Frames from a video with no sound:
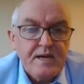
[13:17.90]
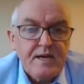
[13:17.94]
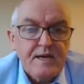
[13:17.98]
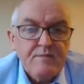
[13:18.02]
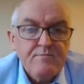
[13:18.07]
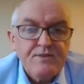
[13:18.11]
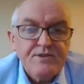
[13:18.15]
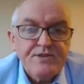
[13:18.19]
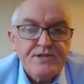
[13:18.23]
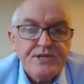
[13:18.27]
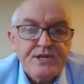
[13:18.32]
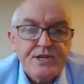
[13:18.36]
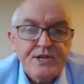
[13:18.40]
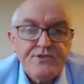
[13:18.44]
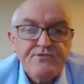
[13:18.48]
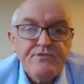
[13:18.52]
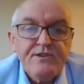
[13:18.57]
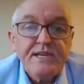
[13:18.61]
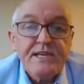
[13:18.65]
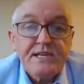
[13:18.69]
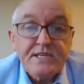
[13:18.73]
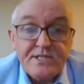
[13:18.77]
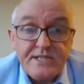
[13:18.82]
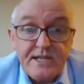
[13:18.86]
But the
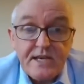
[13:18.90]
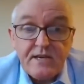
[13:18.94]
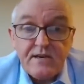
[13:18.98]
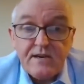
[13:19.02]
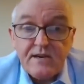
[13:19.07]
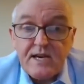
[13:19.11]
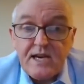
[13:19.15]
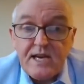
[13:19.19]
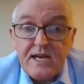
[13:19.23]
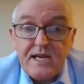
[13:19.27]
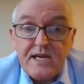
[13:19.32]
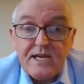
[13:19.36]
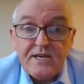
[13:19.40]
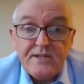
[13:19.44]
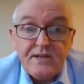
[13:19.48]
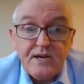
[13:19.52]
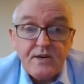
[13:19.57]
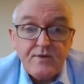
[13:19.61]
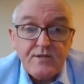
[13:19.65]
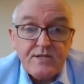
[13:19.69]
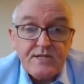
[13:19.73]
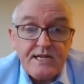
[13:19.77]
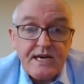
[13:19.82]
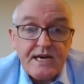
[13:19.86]
degree is still unclear,
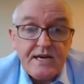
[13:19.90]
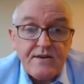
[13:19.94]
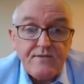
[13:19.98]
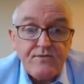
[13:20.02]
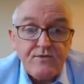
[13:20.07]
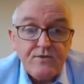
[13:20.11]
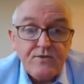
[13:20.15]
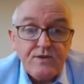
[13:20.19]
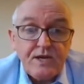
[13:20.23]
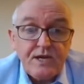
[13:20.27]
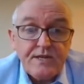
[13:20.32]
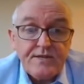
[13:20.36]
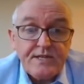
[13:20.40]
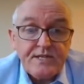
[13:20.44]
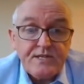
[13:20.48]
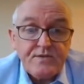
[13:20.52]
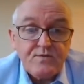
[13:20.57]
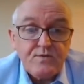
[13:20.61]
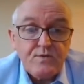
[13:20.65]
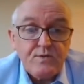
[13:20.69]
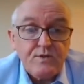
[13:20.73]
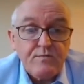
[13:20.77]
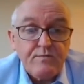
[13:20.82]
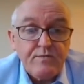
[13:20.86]
though it's doubtful that
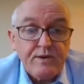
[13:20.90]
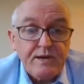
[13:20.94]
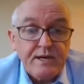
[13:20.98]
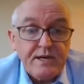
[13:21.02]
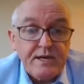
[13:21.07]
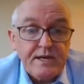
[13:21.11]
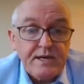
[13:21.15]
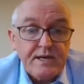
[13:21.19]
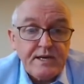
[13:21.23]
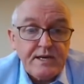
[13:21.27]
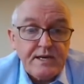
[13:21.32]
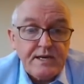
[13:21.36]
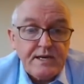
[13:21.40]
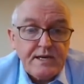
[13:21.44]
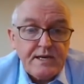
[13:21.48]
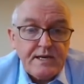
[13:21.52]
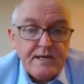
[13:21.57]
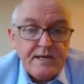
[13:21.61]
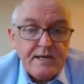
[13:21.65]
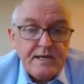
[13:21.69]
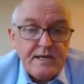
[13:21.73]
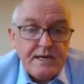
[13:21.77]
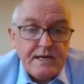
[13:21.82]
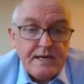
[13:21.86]
this will be
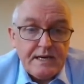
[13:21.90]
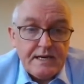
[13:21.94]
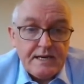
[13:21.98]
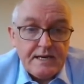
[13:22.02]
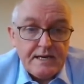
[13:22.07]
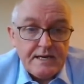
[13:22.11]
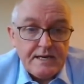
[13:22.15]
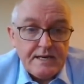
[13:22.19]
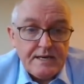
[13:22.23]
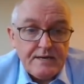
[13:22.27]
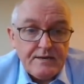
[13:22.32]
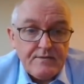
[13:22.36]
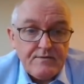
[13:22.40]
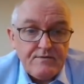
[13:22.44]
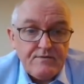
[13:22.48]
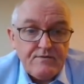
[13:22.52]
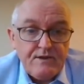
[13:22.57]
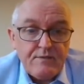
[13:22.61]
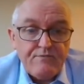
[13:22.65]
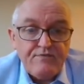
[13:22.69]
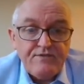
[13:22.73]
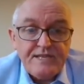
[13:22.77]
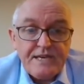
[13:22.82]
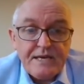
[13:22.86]

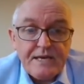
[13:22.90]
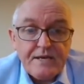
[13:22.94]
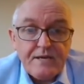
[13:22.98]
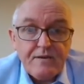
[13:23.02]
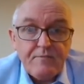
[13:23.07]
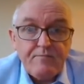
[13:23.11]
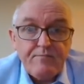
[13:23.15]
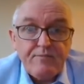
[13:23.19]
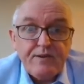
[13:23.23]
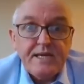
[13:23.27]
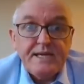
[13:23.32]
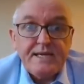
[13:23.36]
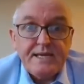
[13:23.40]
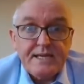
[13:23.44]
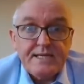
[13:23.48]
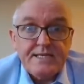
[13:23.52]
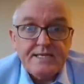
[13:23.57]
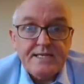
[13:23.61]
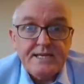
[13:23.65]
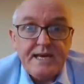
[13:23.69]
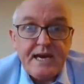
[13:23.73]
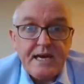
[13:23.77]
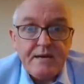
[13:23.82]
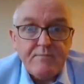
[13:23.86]
represent complete
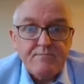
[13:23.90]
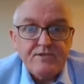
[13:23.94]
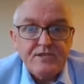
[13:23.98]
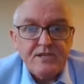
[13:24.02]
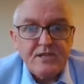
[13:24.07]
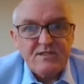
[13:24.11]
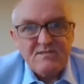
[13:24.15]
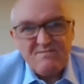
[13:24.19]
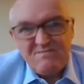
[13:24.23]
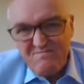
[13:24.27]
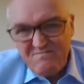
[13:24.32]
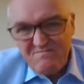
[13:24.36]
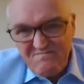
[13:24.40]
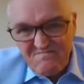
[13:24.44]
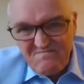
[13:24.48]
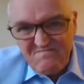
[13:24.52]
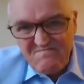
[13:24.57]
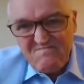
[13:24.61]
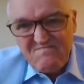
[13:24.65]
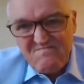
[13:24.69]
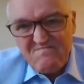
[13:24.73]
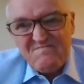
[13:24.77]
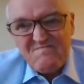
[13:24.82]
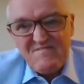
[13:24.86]
escape. So
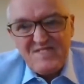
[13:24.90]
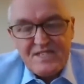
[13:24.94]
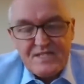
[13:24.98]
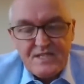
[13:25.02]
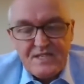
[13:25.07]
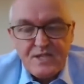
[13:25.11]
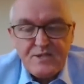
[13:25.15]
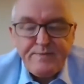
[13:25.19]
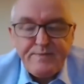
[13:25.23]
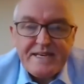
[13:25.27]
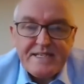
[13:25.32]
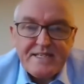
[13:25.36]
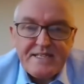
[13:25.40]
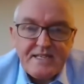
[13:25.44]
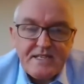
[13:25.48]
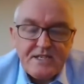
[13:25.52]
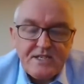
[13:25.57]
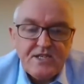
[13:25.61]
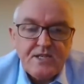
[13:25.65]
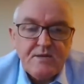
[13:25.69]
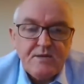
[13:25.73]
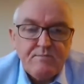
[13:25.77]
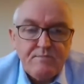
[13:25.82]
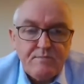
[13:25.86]
he's expecting
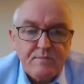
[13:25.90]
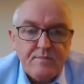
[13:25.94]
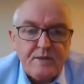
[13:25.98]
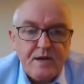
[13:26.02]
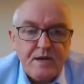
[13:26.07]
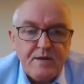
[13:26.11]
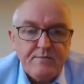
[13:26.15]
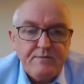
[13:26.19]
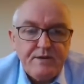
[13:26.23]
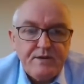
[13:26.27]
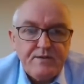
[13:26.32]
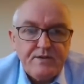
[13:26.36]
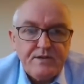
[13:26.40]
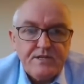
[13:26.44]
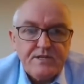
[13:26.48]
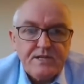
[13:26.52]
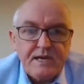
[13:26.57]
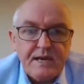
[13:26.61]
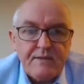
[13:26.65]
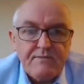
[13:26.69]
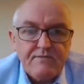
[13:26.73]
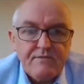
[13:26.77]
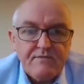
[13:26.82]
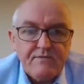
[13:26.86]
some immune
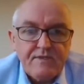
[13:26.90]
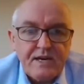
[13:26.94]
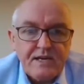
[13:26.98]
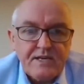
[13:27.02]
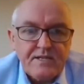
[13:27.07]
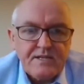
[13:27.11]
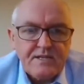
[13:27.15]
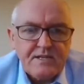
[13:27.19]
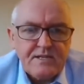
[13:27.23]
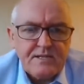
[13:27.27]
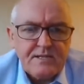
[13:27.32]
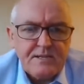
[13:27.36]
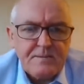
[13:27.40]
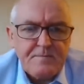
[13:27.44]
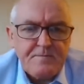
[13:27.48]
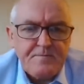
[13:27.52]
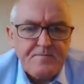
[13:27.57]
escape from vaccines.